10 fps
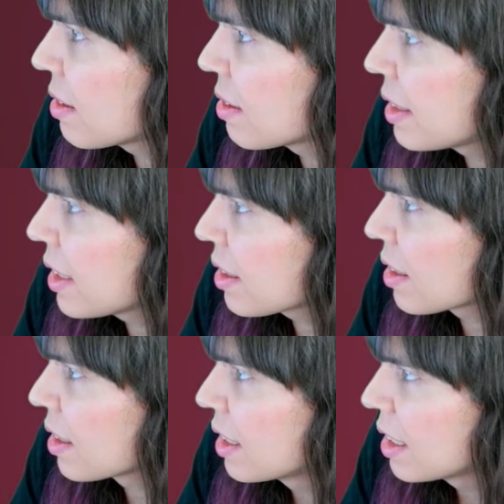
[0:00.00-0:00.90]

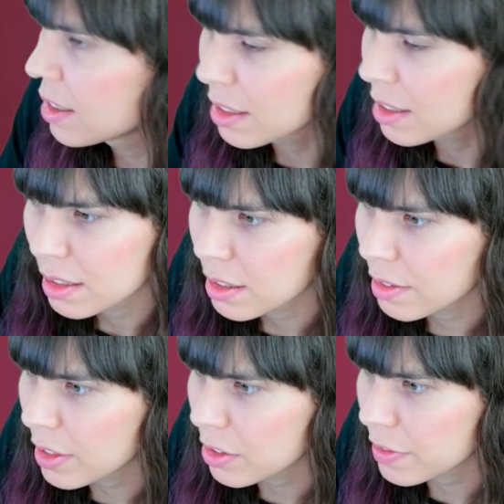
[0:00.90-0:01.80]
neither
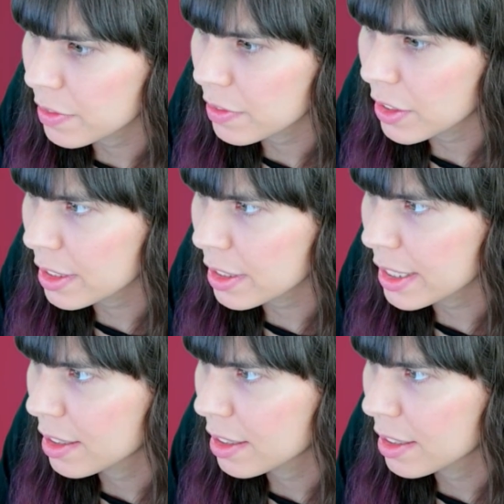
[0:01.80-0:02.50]
of those folks are here.